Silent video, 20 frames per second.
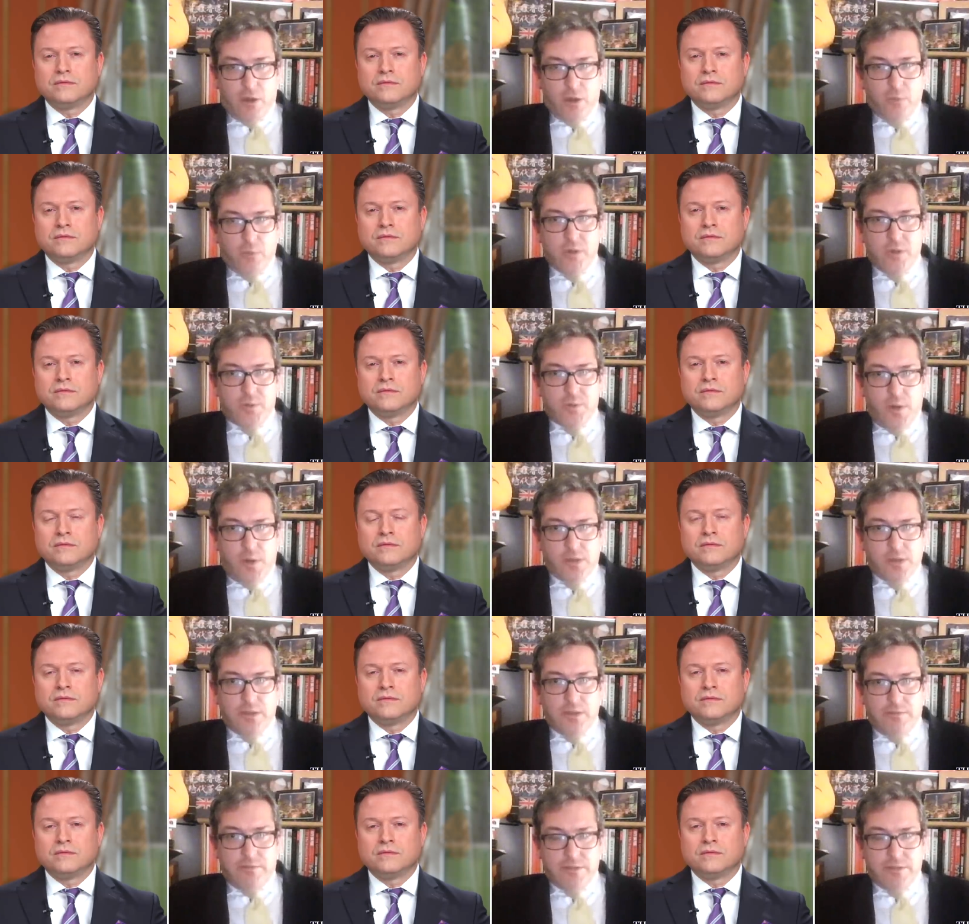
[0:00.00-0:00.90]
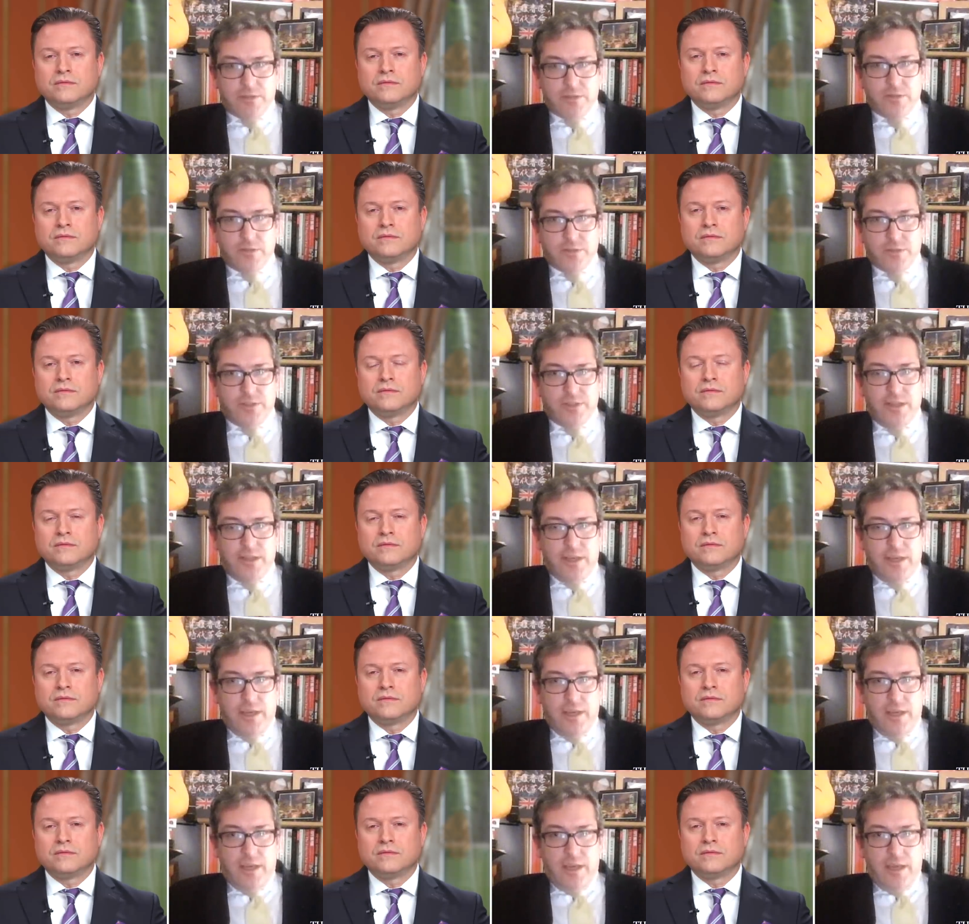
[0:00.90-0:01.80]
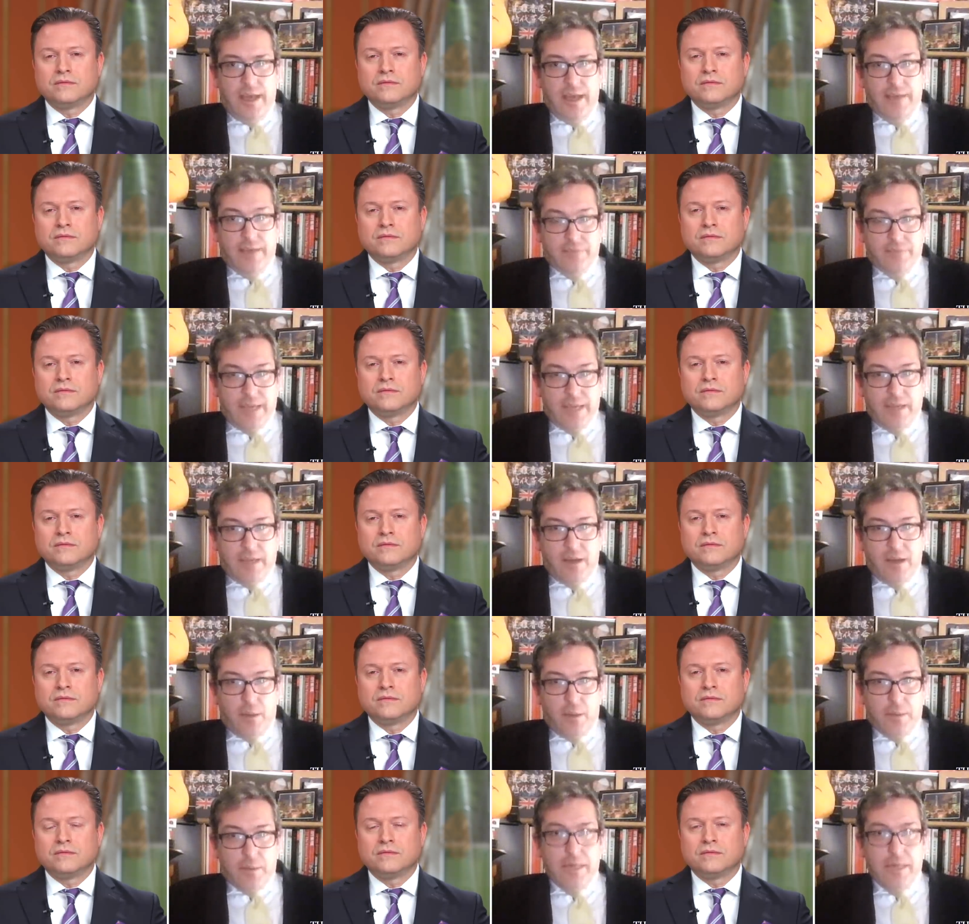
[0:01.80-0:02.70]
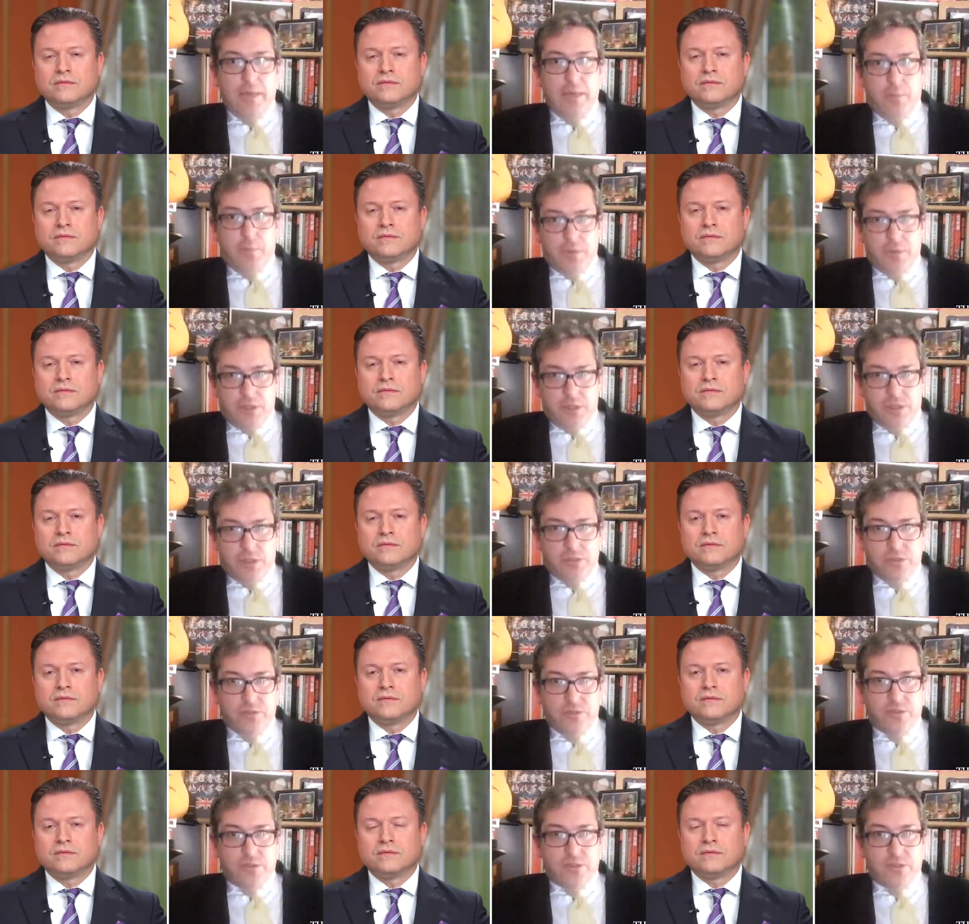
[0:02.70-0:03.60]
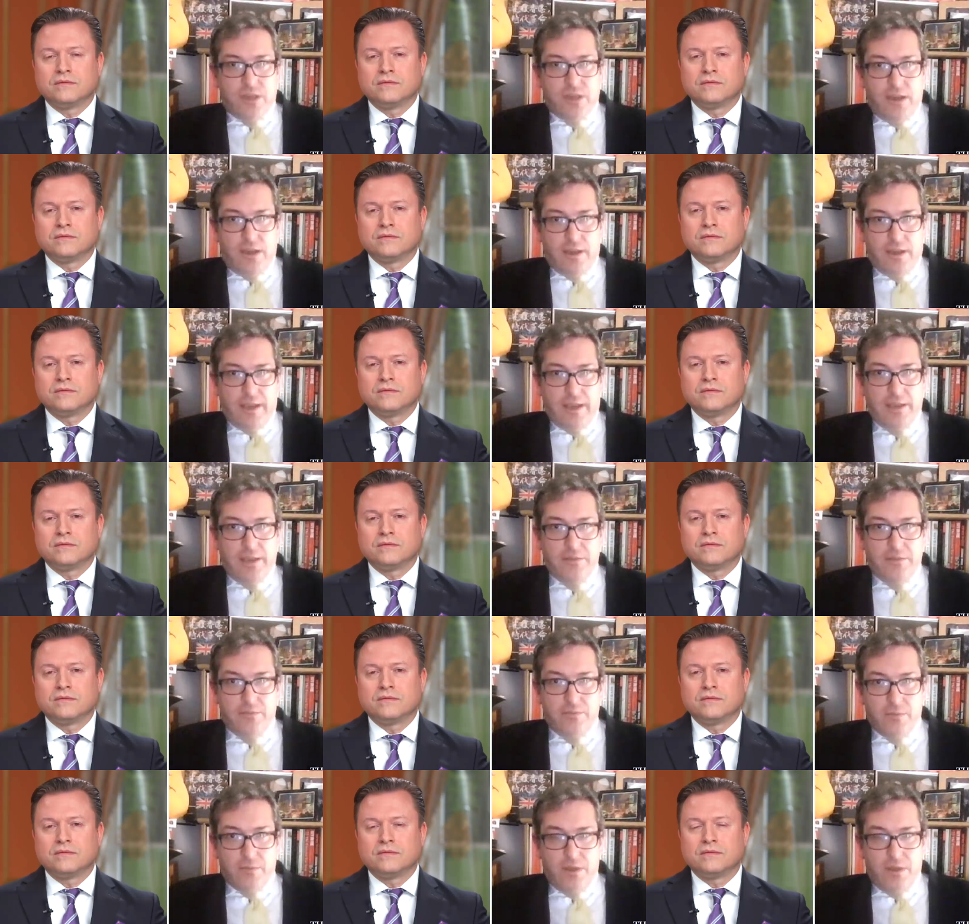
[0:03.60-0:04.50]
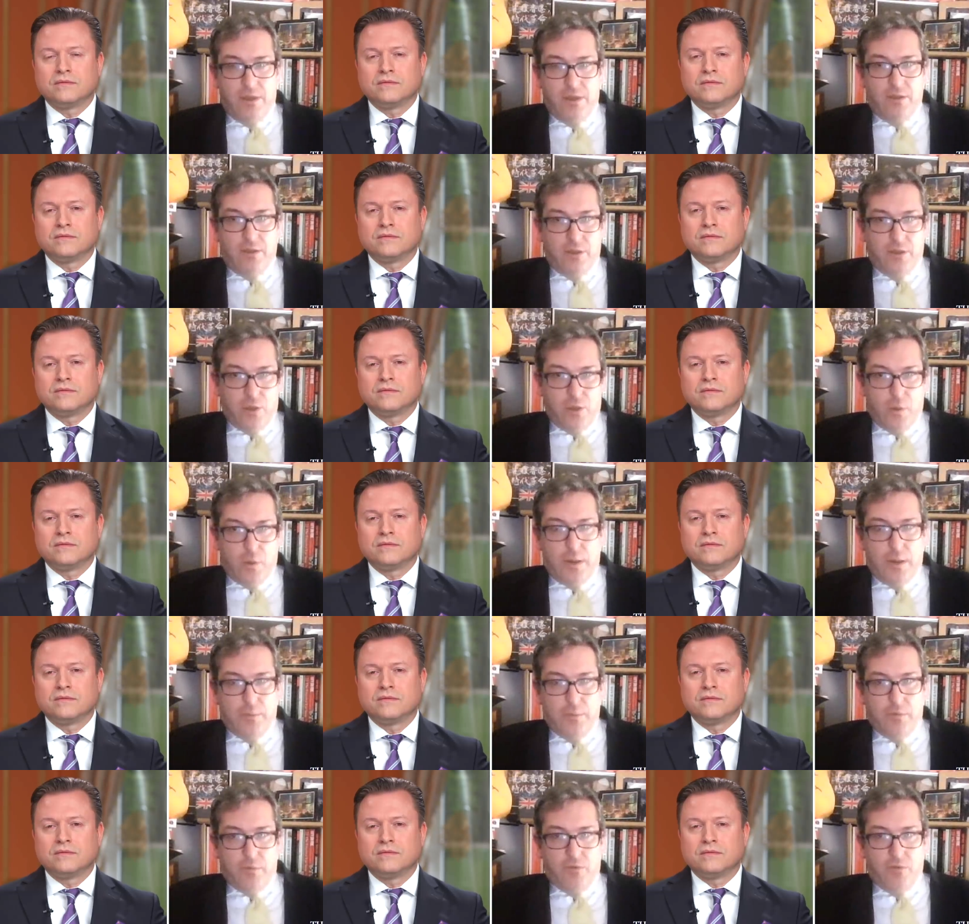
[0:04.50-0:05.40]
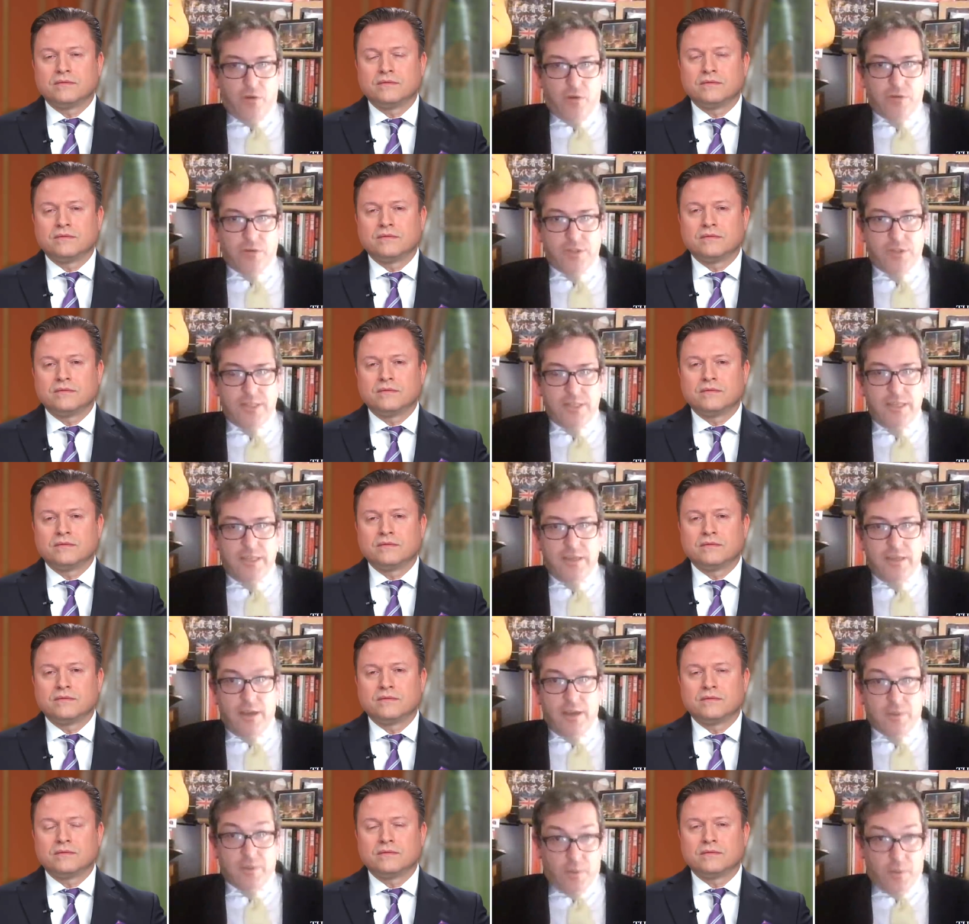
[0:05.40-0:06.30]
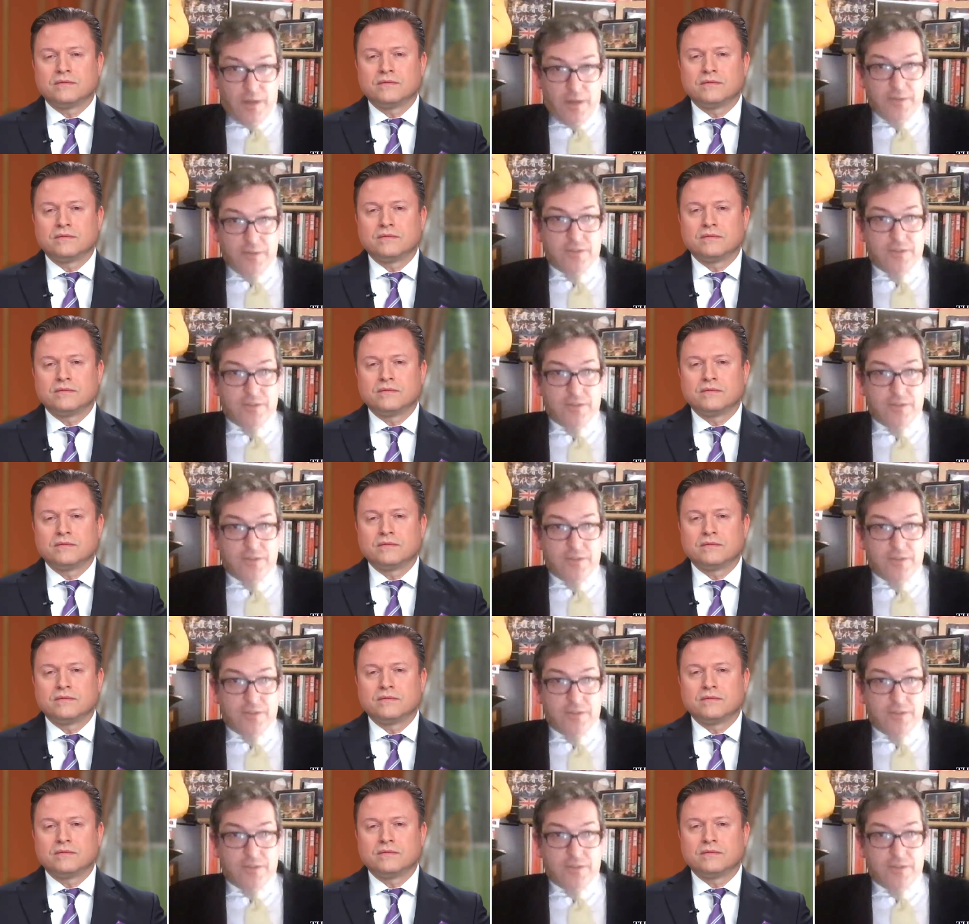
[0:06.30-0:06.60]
Speaker 1: Communist Party officials have taken up key positions uh, in the UN bureaucracy, as well